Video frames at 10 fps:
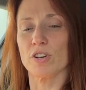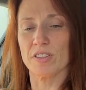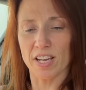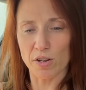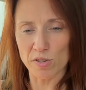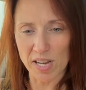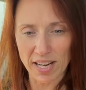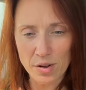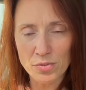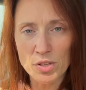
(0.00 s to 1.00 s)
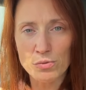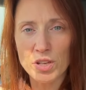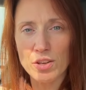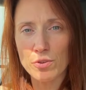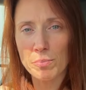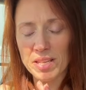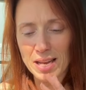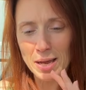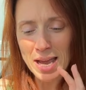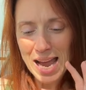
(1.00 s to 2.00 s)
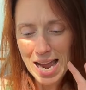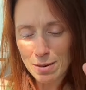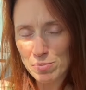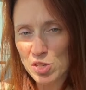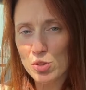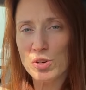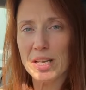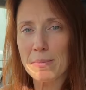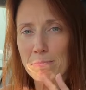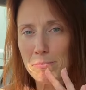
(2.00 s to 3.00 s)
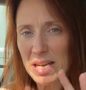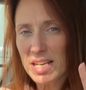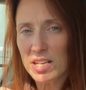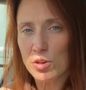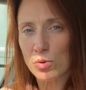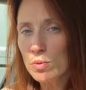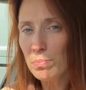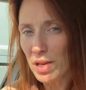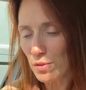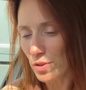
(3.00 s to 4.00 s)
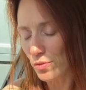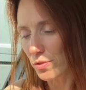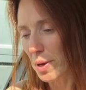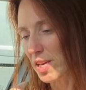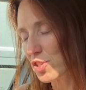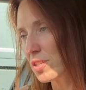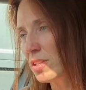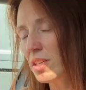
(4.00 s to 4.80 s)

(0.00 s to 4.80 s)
Thank you, SatNav, for giving me that absolutely menial bit of information.